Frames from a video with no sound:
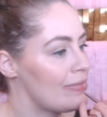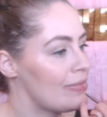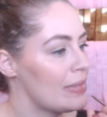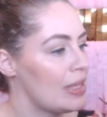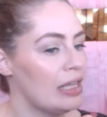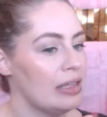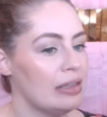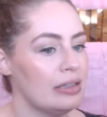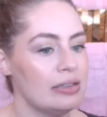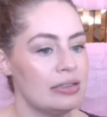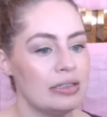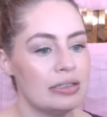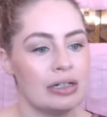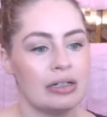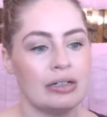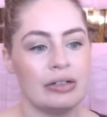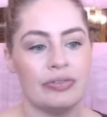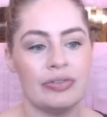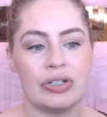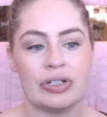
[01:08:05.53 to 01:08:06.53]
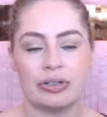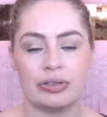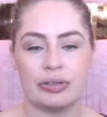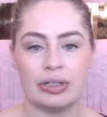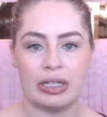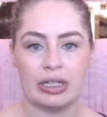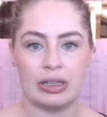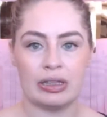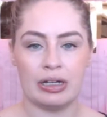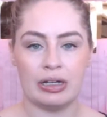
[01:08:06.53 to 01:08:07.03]
This is kind of a
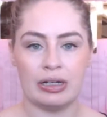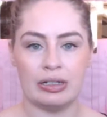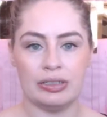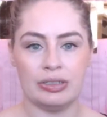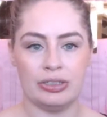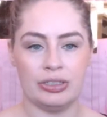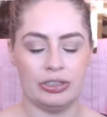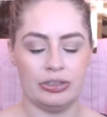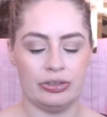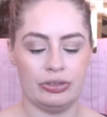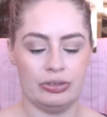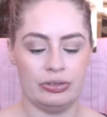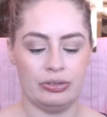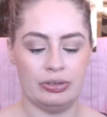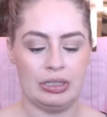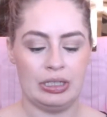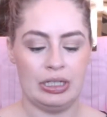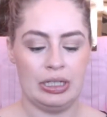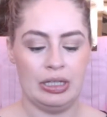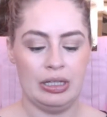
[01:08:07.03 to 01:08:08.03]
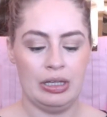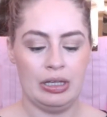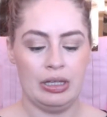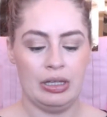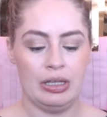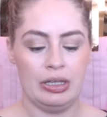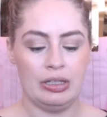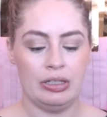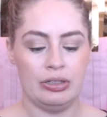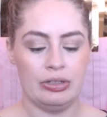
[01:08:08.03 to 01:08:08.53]
trick that I do.
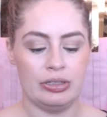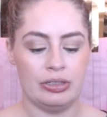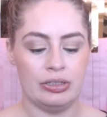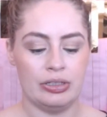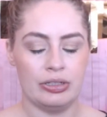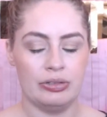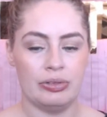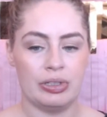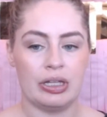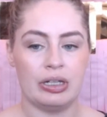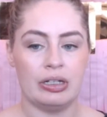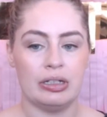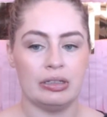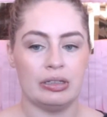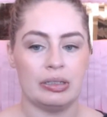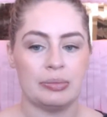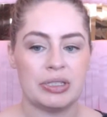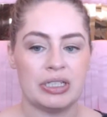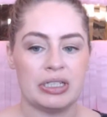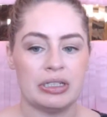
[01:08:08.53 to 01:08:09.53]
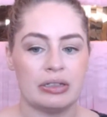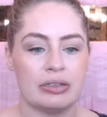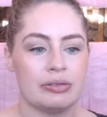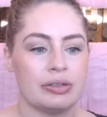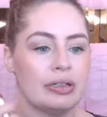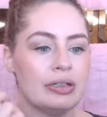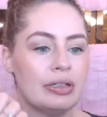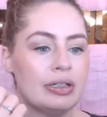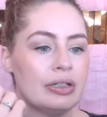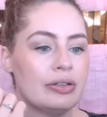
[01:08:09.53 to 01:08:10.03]
You can do with any lipstick,
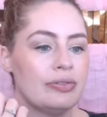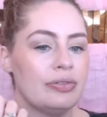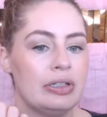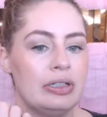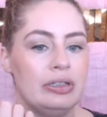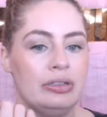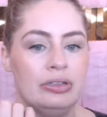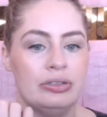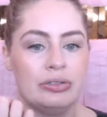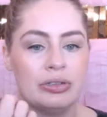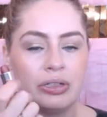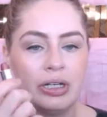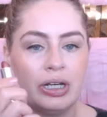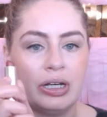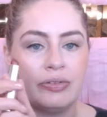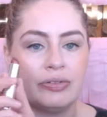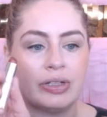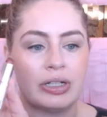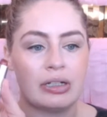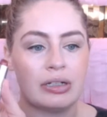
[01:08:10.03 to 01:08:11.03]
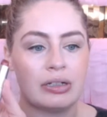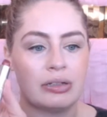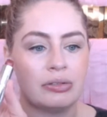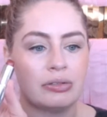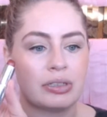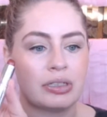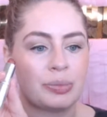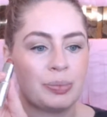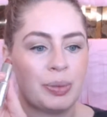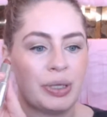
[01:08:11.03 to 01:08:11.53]
really, if you don't have like a
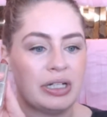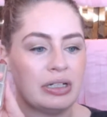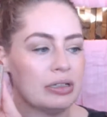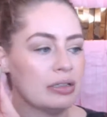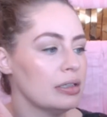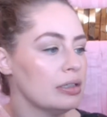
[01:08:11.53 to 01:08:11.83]
corresponding